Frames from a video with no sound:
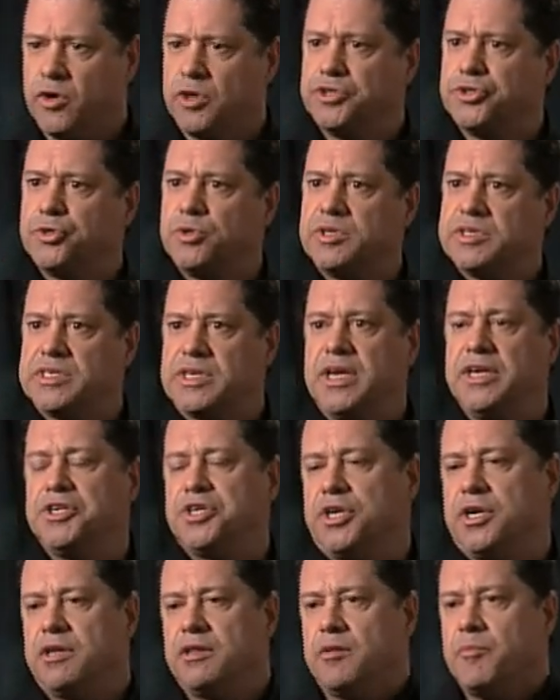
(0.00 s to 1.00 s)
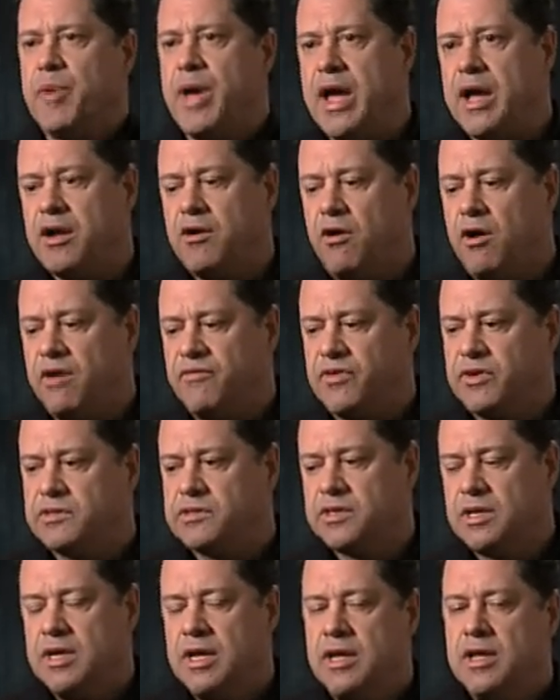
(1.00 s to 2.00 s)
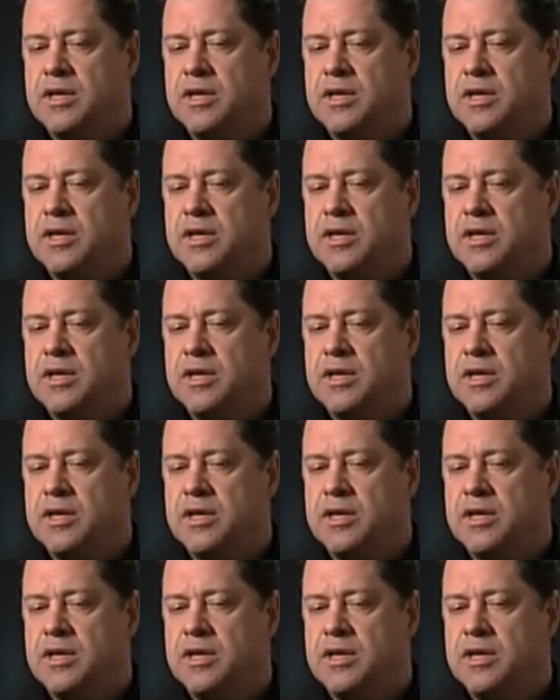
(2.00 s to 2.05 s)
virtualization in the back office,